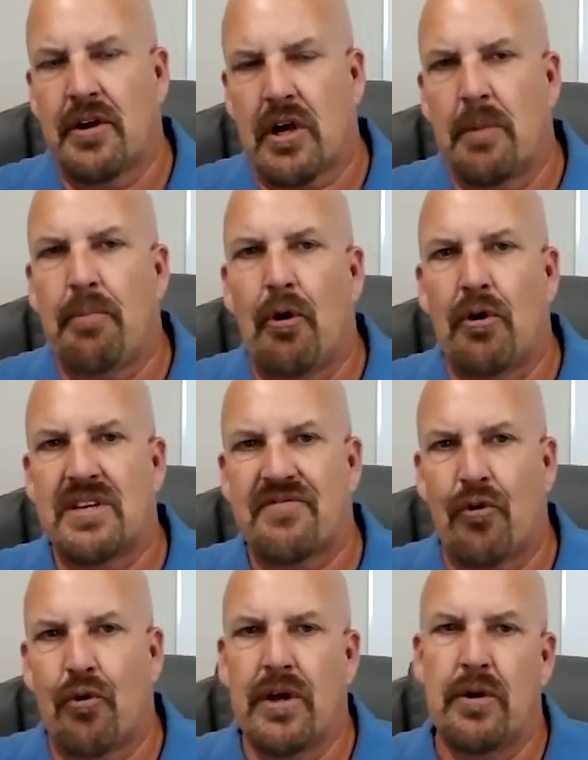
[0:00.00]
components
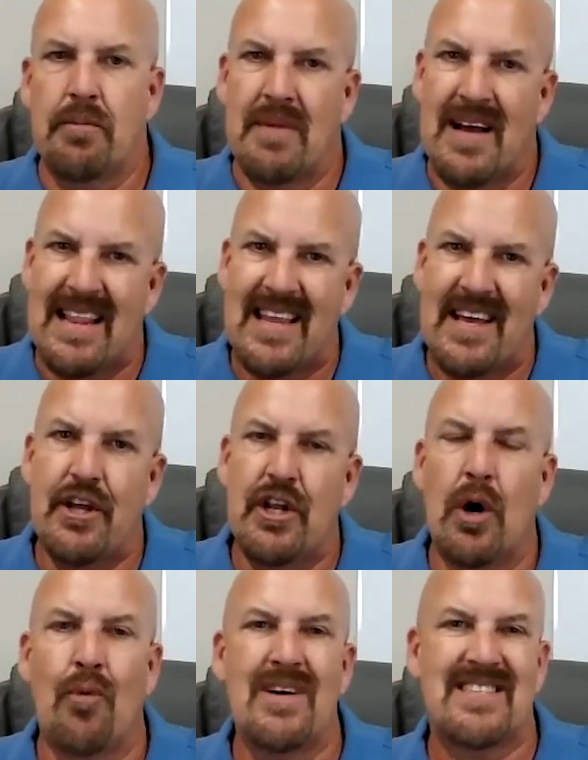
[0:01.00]
for you, let you
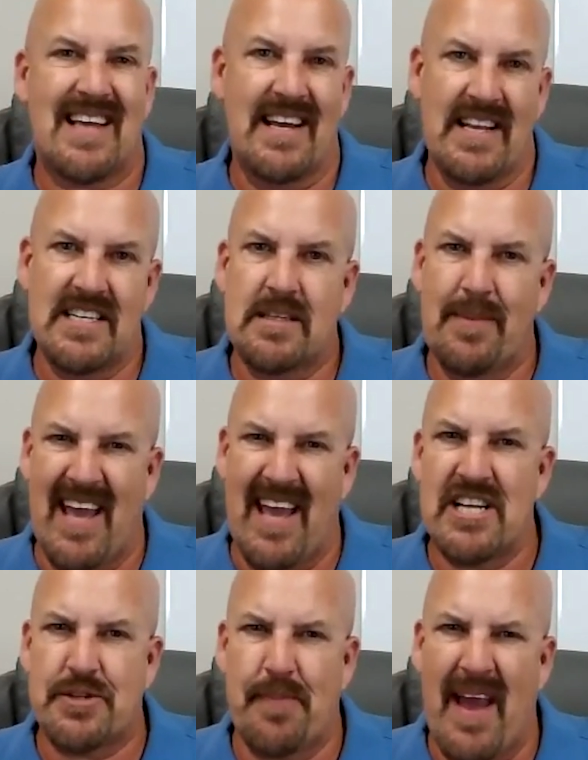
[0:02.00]
know what side needs to be
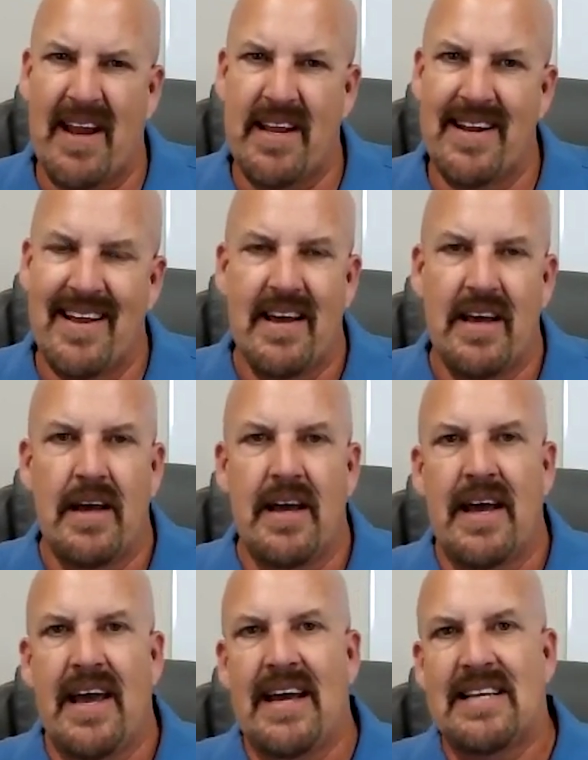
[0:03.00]
edge banded.
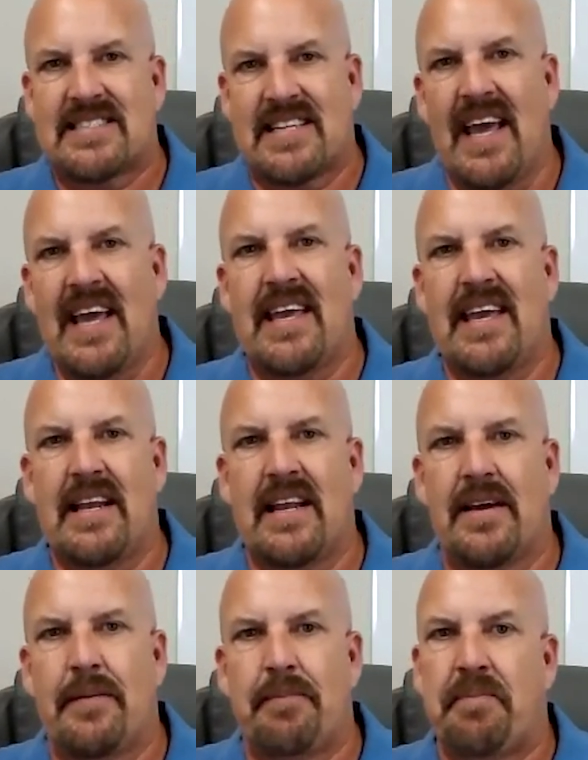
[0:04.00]
It's
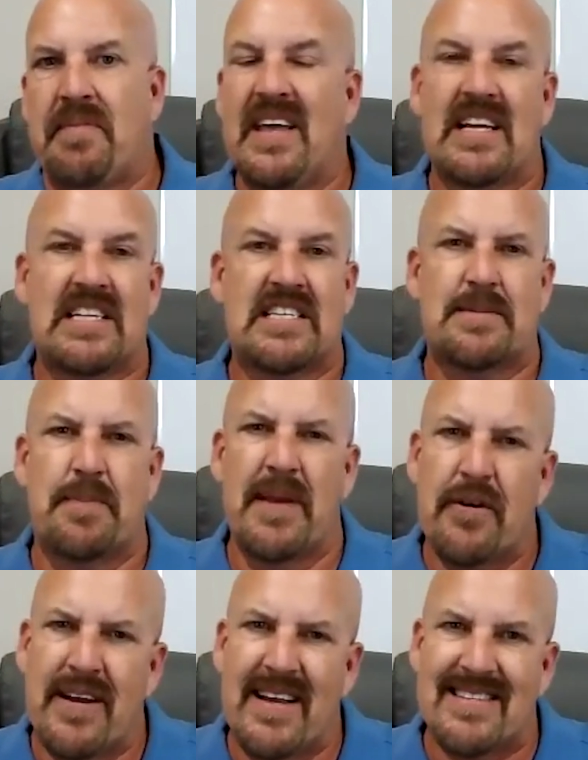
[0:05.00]
taking the
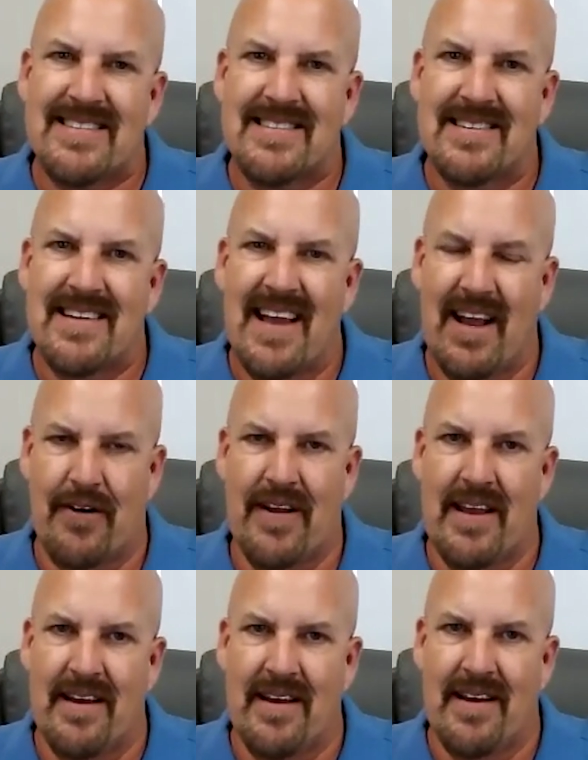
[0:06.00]
experience, Harry,
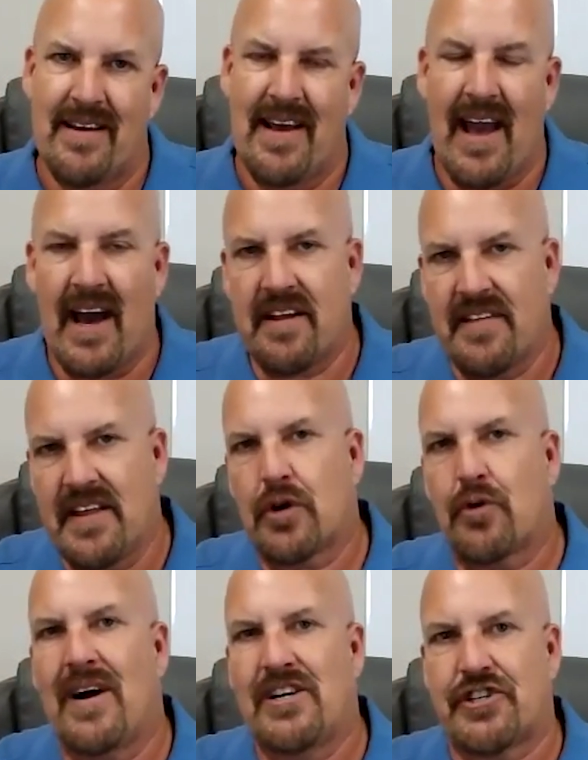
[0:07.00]
out of the
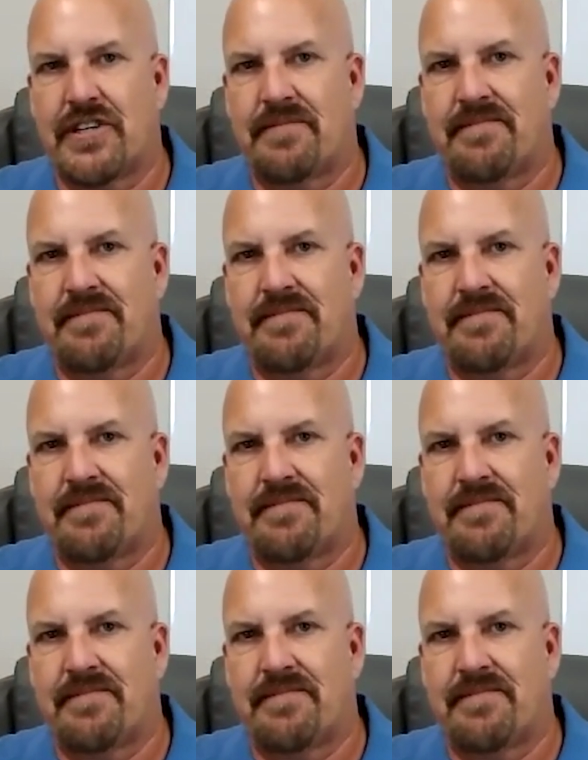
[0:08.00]
equation.